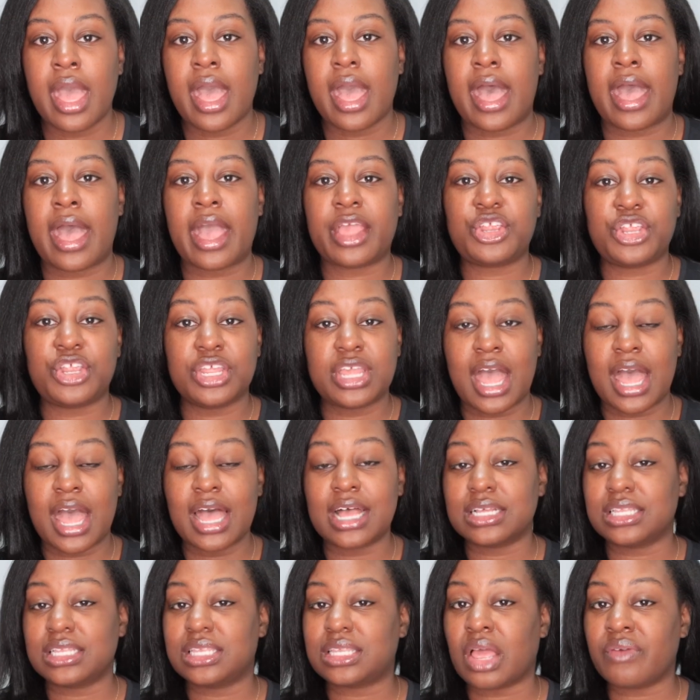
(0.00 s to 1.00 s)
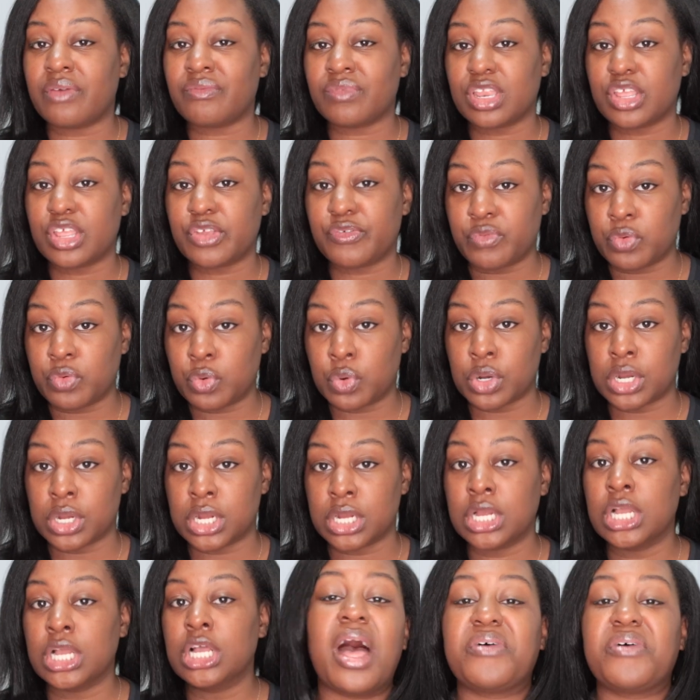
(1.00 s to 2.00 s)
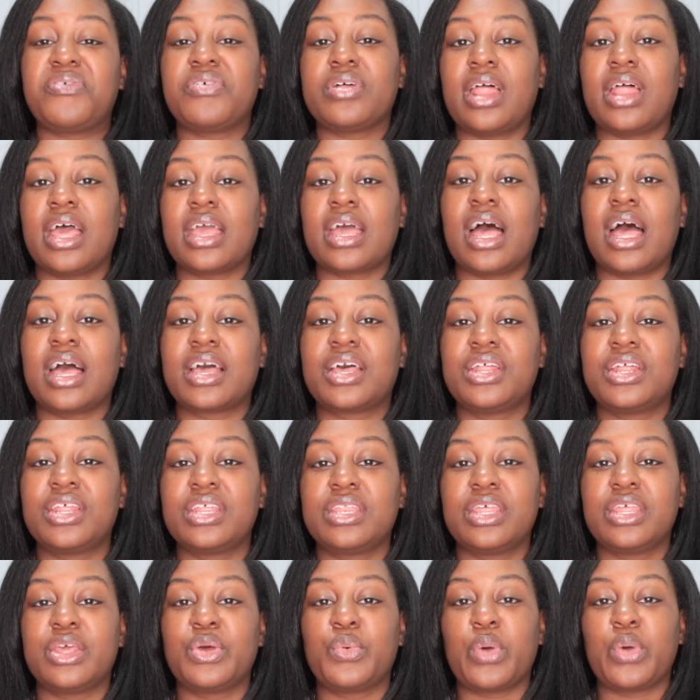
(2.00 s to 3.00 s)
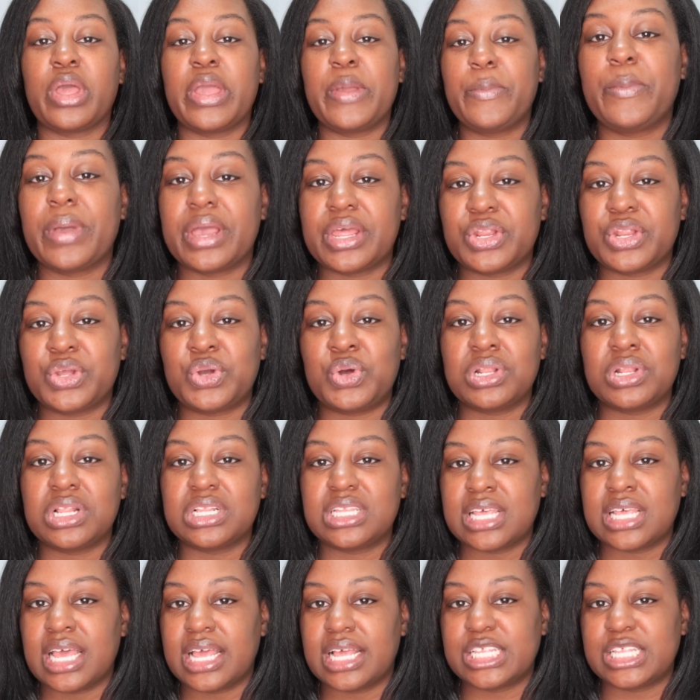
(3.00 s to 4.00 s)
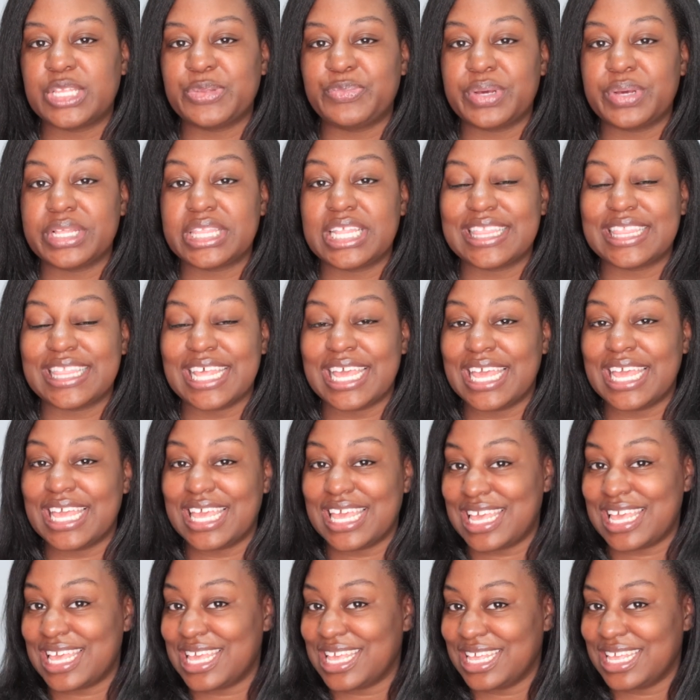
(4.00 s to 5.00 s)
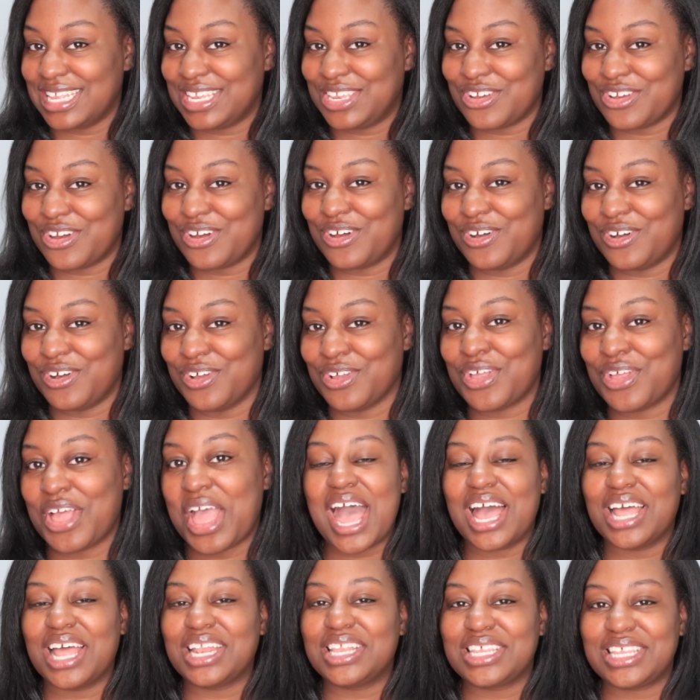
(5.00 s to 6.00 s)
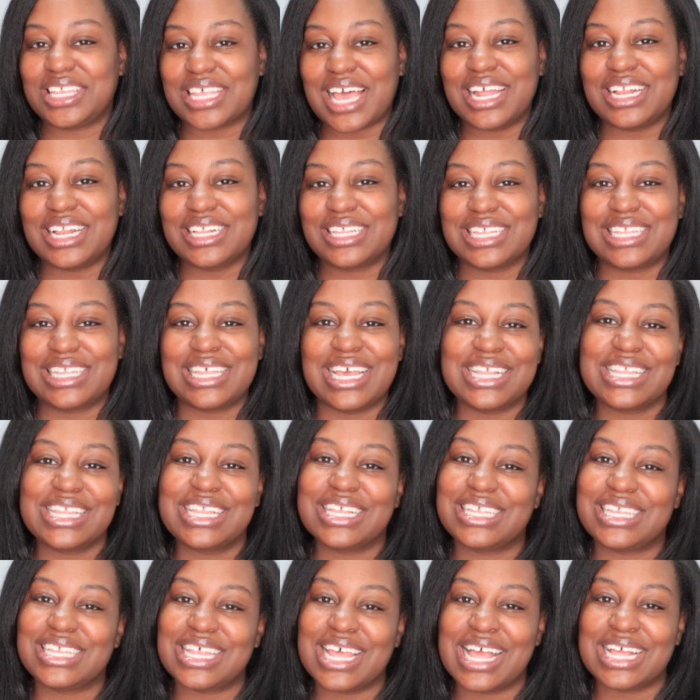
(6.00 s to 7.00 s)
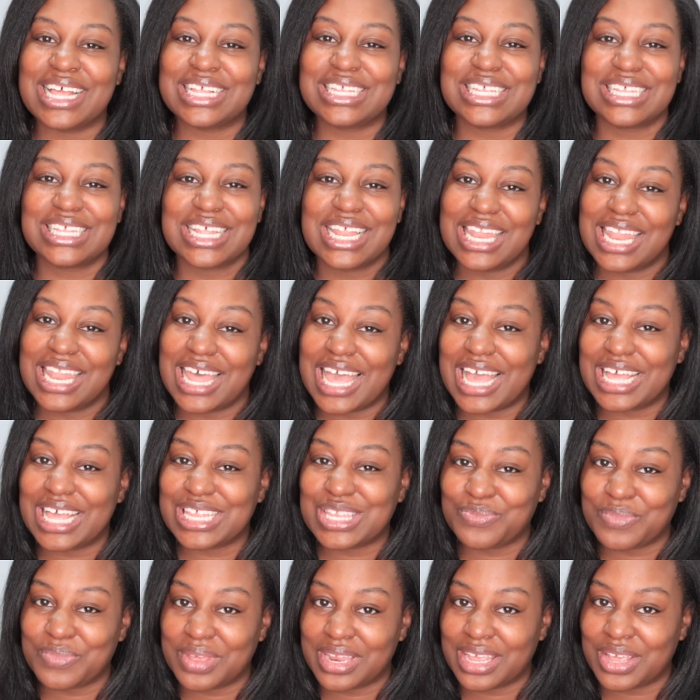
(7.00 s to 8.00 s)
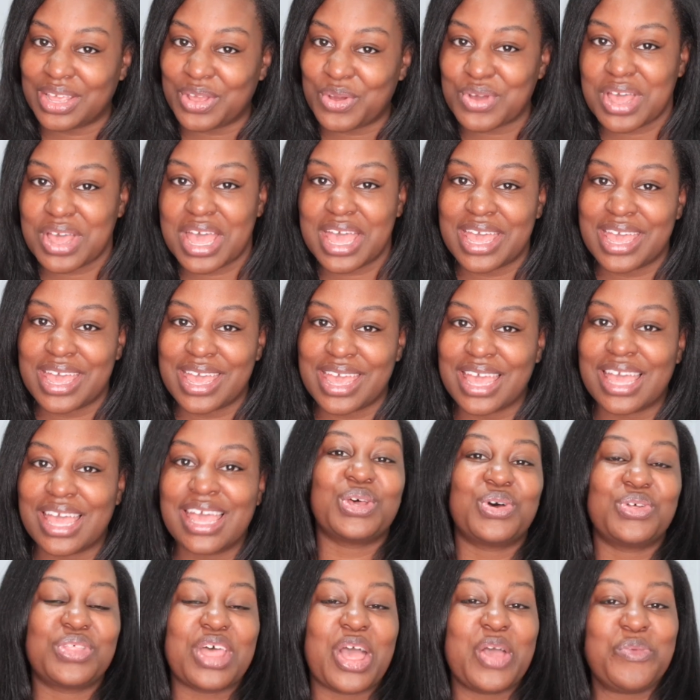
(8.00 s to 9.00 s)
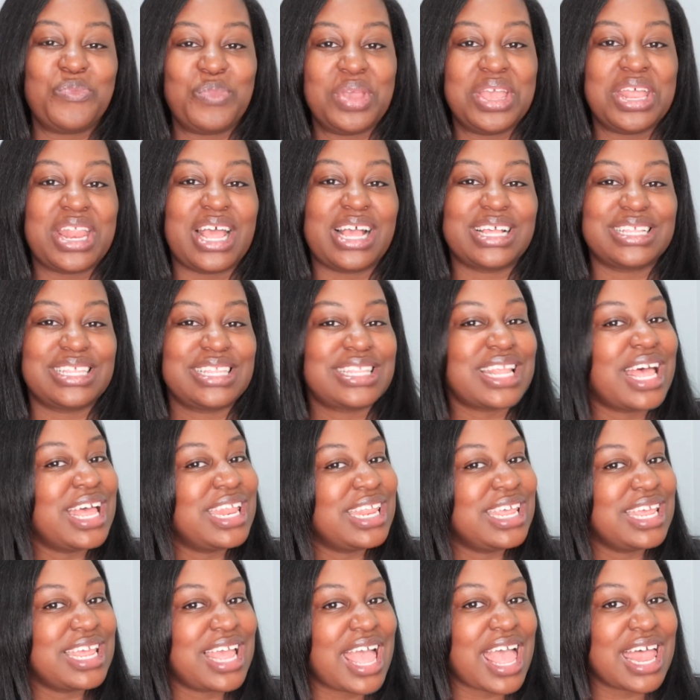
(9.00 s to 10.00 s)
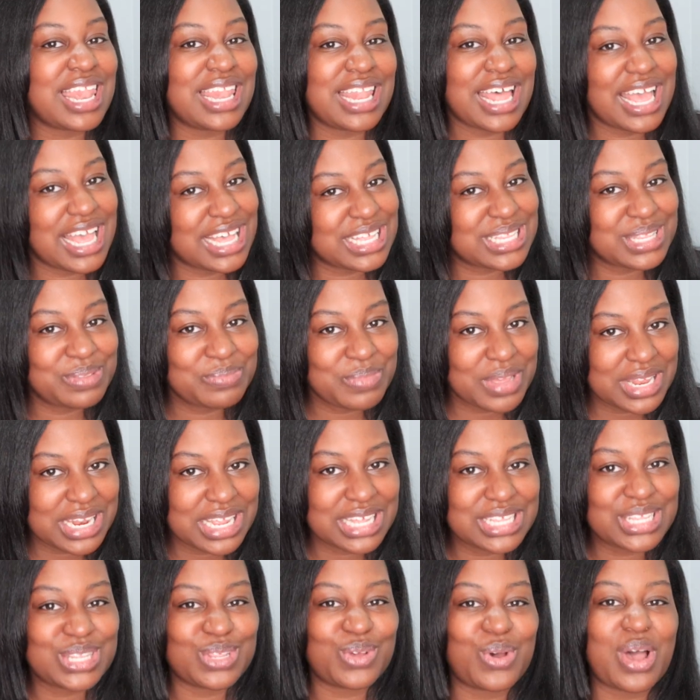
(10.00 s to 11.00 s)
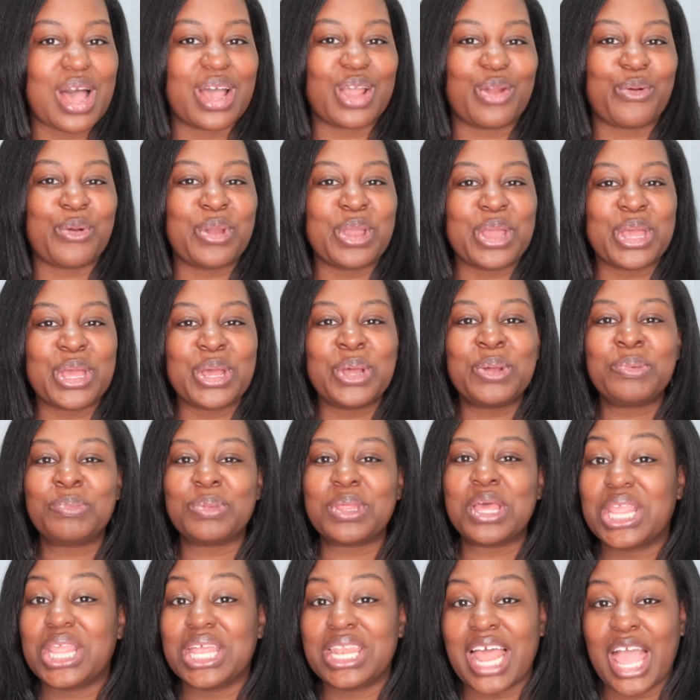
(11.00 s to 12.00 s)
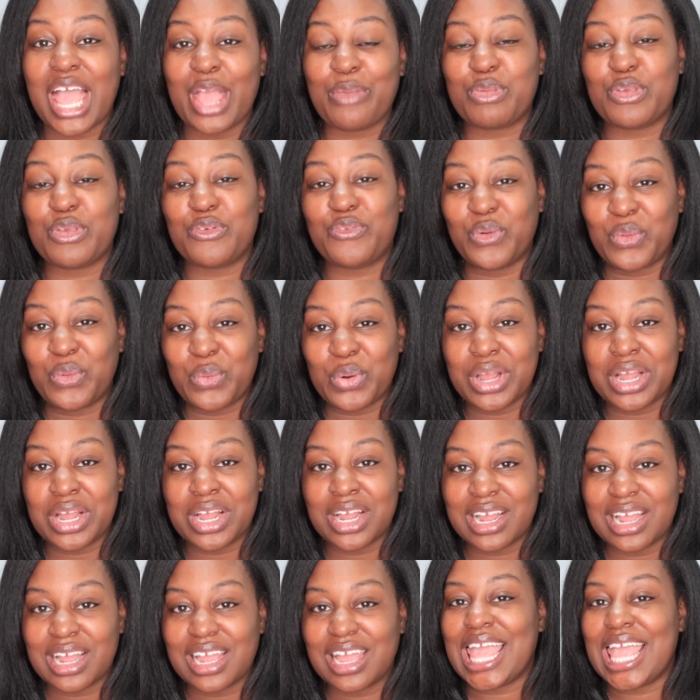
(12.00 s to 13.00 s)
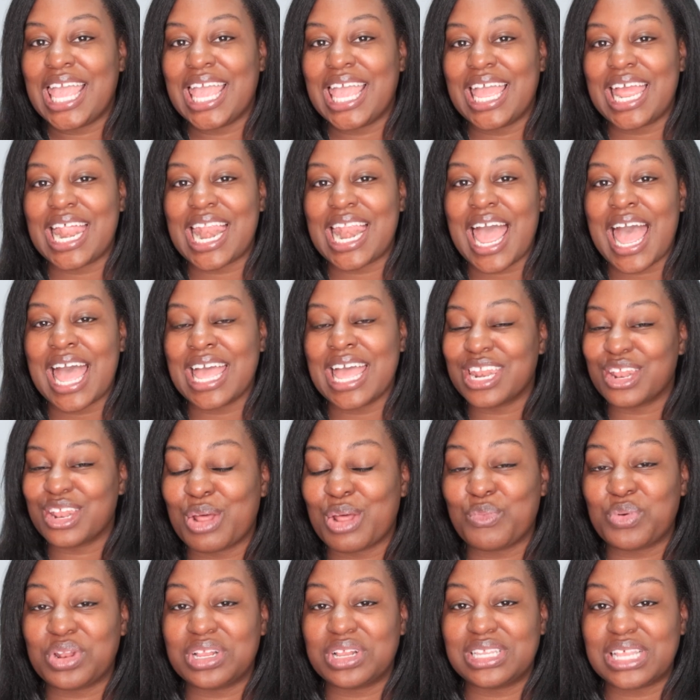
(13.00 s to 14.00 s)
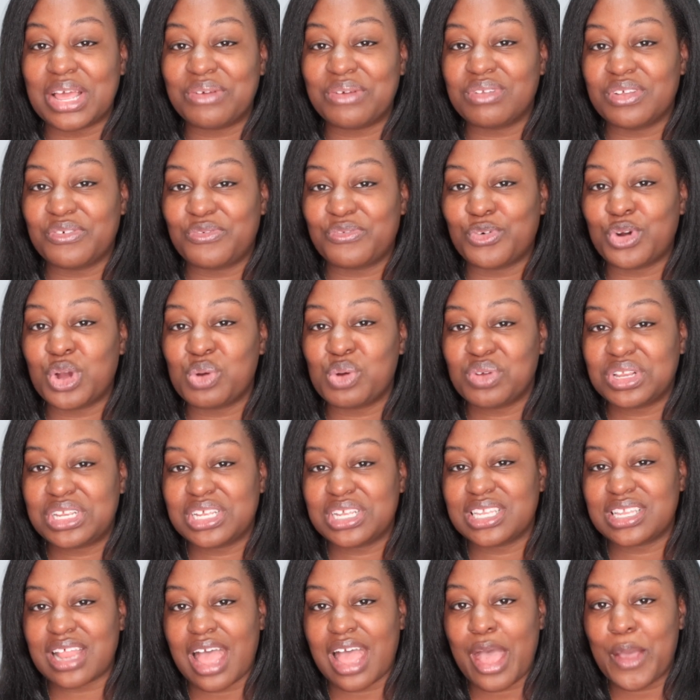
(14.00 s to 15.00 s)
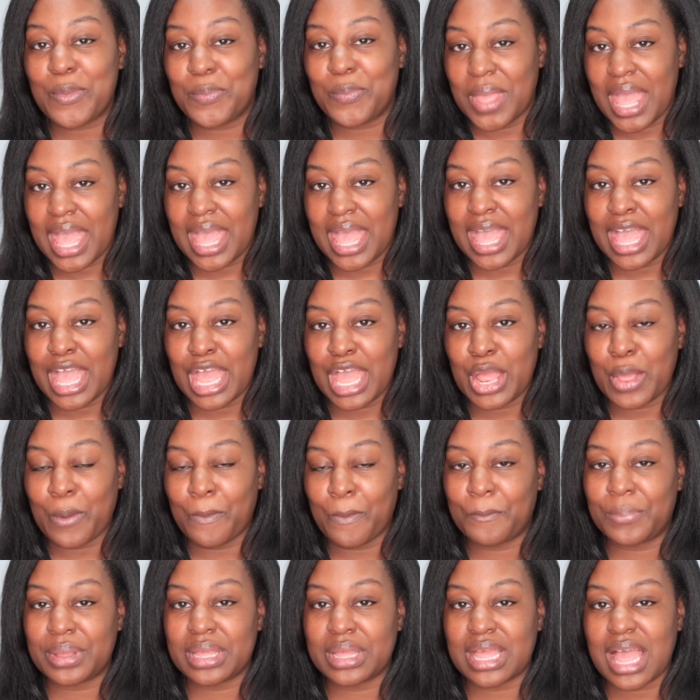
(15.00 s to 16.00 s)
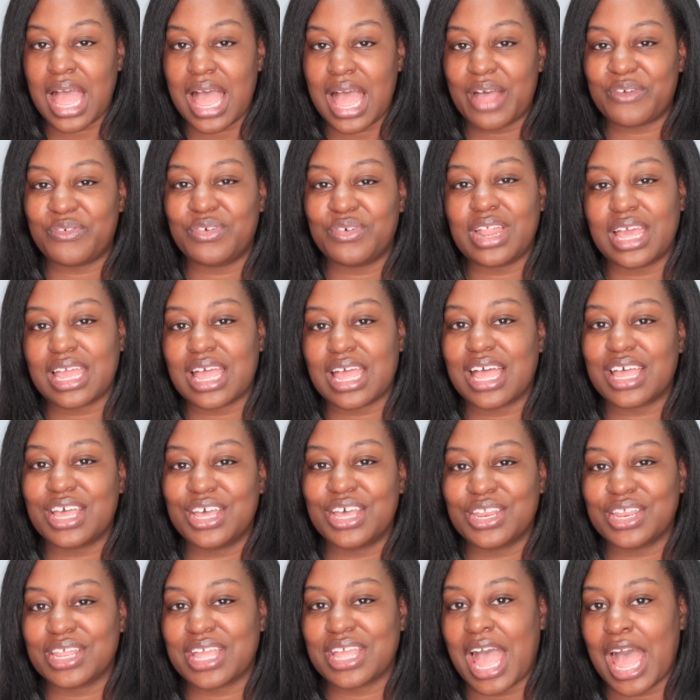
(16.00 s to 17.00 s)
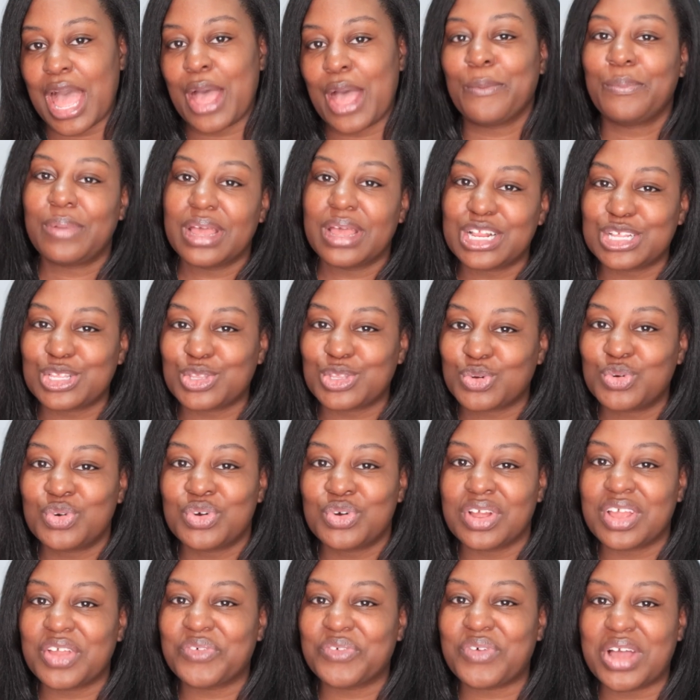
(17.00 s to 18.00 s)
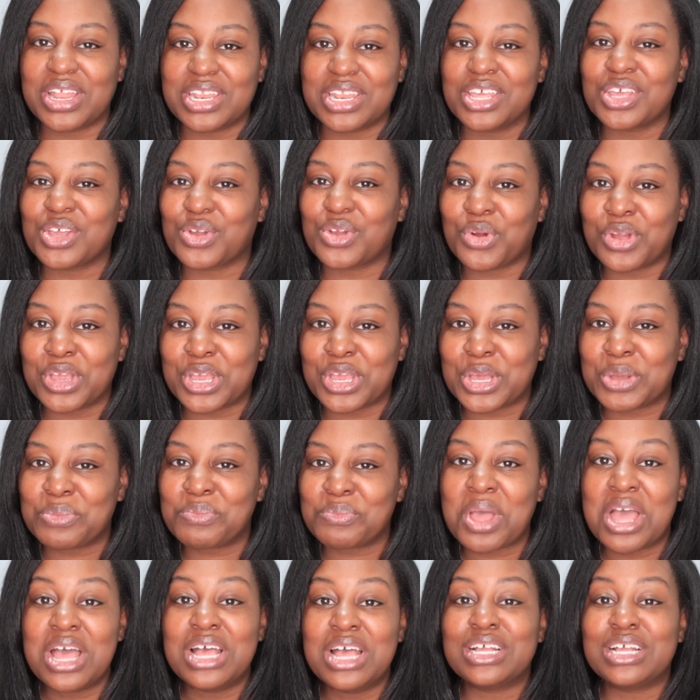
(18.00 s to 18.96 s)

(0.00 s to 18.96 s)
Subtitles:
I actually got a 74. I feel like I could have did way better on the test, but the thing is, y'all, I decided to take this test last minute, okay? So that means I studied last minute. So I crammed the night before and I up with a 74, which is not bad, but I feel like I could have got a better score if I didn't cram.